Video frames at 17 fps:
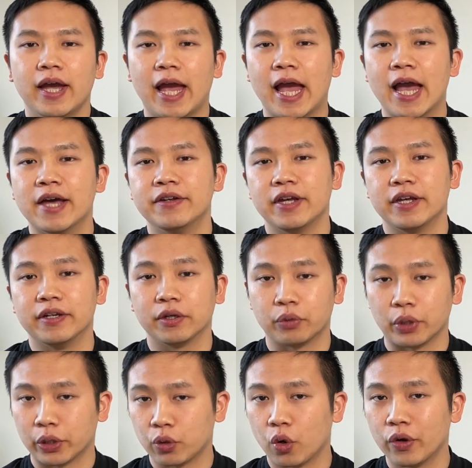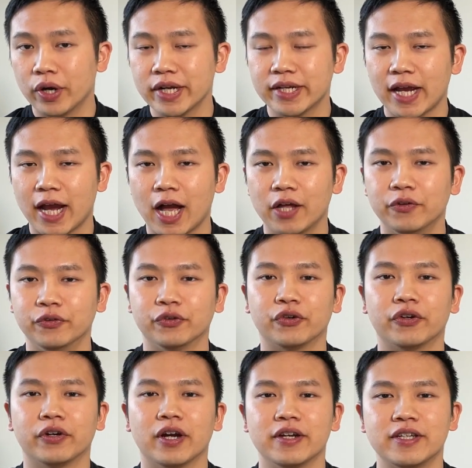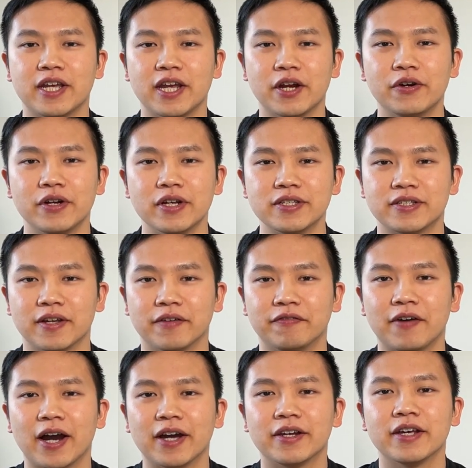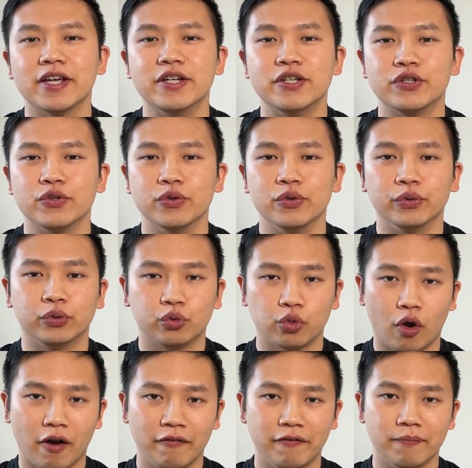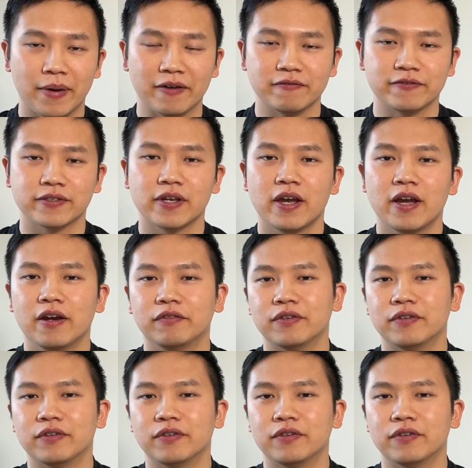And in a Gregorian calendar, a year is divided into 12 months,